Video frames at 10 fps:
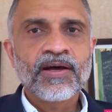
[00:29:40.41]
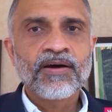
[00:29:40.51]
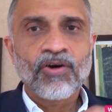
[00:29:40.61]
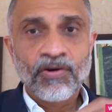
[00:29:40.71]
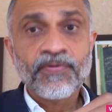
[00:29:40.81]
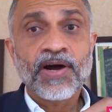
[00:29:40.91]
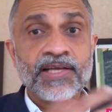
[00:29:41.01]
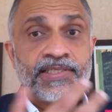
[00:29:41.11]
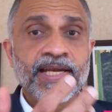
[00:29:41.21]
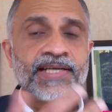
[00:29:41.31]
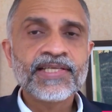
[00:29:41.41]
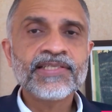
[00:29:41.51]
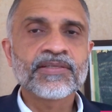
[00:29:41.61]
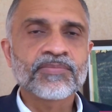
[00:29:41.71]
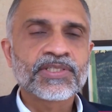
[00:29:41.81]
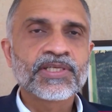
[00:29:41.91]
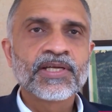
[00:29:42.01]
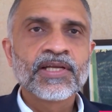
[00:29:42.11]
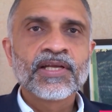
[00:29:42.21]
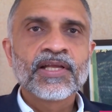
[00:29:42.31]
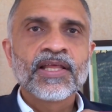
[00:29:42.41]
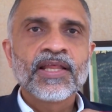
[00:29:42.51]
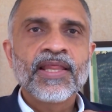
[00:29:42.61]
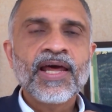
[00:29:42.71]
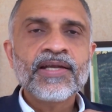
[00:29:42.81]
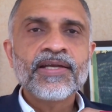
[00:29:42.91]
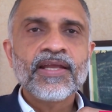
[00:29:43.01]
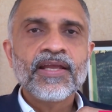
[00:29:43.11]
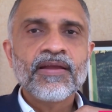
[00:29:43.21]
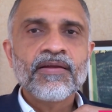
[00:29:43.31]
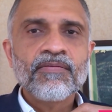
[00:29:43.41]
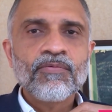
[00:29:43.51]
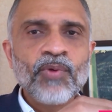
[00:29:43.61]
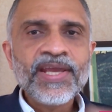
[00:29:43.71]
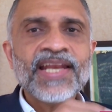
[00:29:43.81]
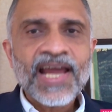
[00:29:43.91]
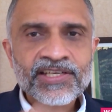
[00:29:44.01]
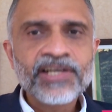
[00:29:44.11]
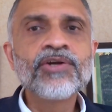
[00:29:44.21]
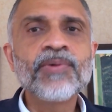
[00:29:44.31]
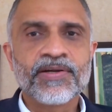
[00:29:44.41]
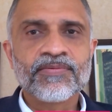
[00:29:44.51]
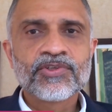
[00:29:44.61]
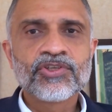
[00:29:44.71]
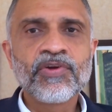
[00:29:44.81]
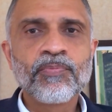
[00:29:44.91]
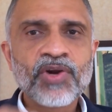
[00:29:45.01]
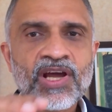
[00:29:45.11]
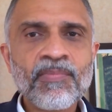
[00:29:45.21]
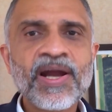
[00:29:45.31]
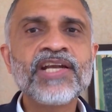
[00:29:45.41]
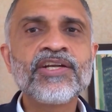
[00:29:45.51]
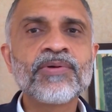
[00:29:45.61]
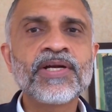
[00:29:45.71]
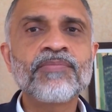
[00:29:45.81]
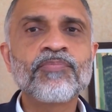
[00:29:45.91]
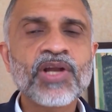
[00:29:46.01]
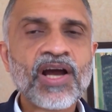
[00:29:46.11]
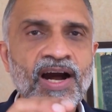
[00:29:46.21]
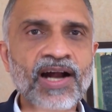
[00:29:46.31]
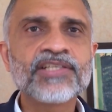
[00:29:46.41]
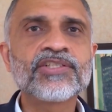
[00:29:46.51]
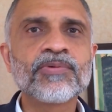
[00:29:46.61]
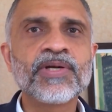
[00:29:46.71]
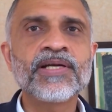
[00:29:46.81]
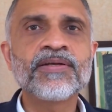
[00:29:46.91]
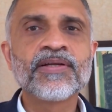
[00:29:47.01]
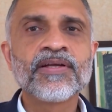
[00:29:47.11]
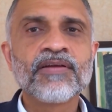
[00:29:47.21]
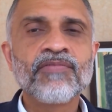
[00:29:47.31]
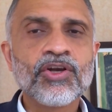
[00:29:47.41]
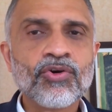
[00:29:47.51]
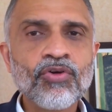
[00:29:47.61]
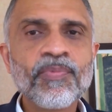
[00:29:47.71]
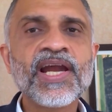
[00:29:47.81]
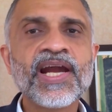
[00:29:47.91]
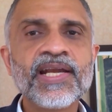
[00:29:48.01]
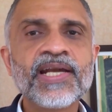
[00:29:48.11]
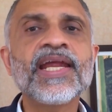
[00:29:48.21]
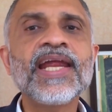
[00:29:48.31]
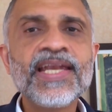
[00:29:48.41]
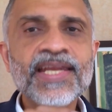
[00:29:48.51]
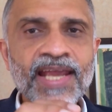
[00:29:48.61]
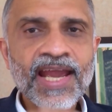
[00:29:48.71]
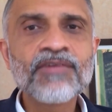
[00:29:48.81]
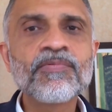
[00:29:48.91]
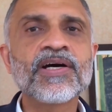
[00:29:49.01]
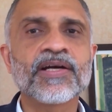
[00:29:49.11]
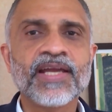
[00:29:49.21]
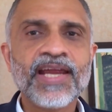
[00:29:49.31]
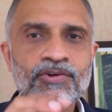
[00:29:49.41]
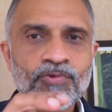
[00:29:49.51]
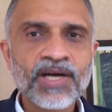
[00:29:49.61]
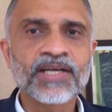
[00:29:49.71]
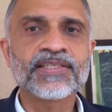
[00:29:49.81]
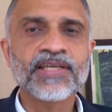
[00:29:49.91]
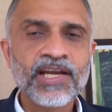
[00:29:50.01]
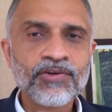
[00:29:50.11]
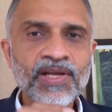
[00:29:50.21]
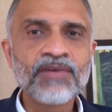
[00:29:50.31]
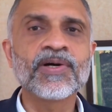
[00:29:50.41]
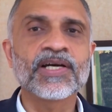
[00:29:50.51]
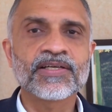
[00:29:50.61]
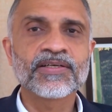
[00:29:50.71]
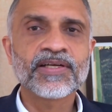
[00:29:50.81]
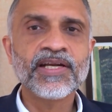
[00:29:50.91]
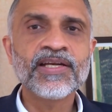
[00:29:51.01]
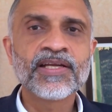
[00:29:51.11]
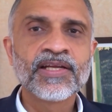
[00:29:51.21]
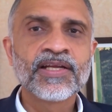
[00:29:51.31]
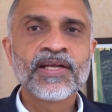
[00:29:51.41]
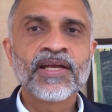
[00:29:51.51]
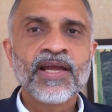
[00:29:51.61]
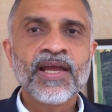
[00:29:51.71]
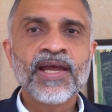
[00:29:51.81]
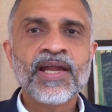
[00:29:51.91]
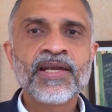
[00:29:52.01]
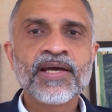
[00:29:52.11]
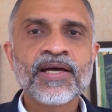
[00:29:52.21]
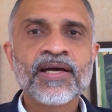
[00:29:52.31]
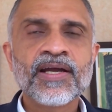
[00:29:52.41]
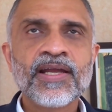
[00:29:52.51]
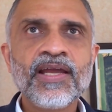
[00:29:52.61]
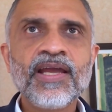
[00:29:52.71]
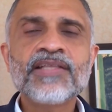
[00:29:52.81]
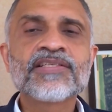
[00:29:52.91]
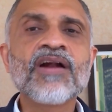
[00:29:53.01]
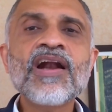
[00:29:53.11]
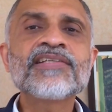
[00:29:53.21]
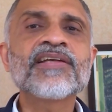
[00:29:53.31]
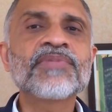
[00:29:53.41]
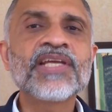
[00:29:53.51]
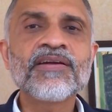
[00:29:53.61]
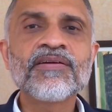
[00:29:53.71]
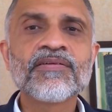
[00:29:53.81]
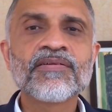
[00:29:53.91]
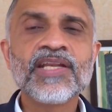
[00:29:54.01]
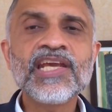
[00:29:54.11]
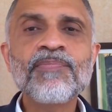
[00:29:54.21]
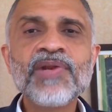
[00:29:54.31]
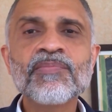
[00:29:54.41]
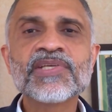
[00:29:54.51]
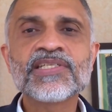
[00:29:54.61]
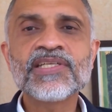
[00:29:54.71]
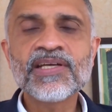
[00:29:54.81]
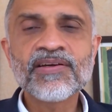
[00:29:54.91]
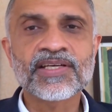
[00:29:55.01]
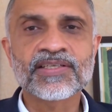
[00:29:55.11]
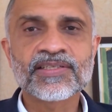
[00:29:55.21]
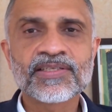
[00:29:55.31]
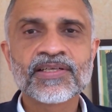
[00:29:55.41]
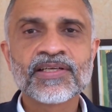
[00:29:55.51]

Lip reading: of our state systems, that we can actually do it. So if we put our mind to it, put our hearts to it, we go behind it, it can work. It works. It will work, right? And it's not something deeply mysterious.